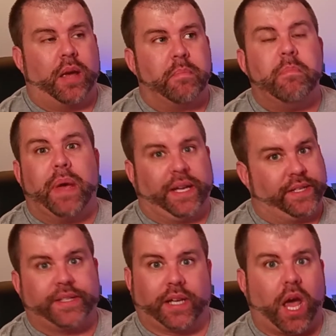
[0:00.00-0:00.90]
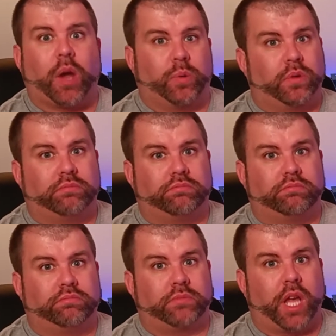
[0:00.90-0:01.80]
minutes ago.
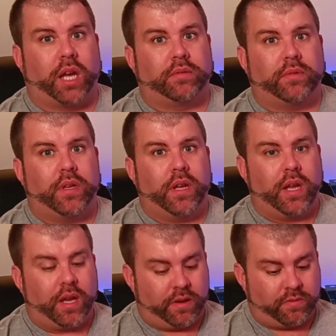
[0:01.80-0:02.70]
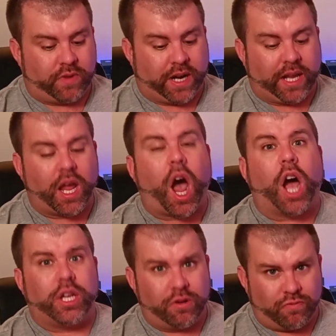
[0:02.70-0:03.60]
Yeah? Ready?
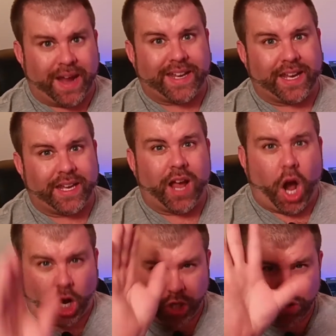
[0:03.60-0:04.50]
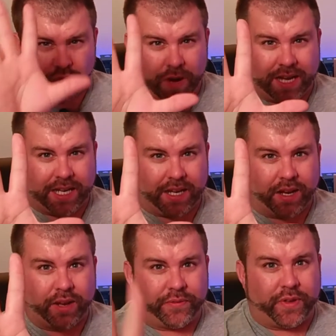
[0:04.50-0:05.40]
Are you ready? Are you ready
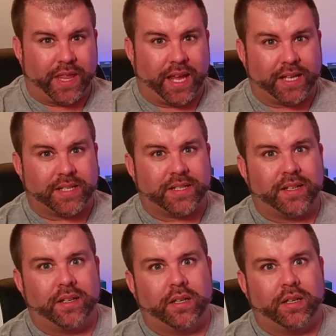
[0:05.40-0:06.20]
for this?